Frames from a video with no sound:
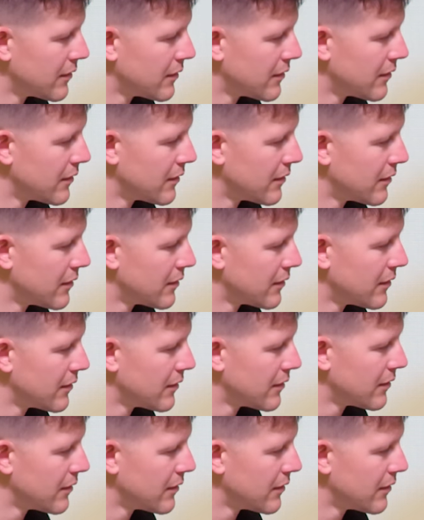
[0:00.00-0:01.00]

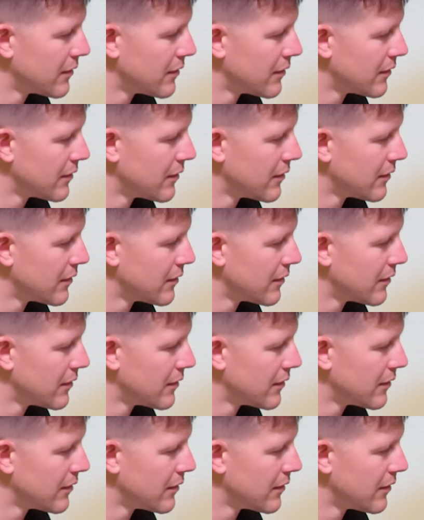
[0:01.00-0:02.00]

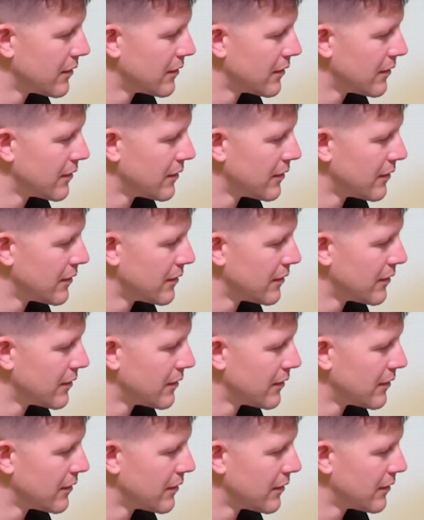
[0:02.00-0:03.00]

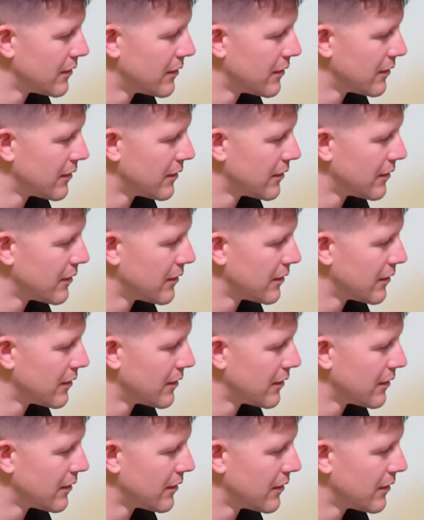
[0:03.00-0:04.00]

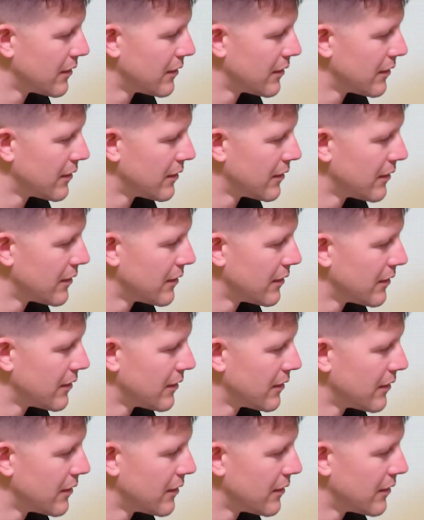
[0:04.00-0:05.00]

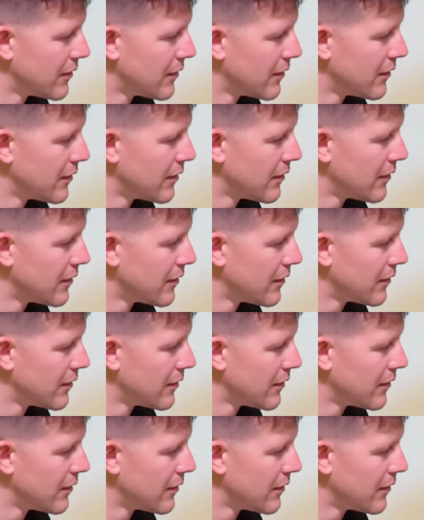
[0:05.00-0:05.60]
The person shown says nothing.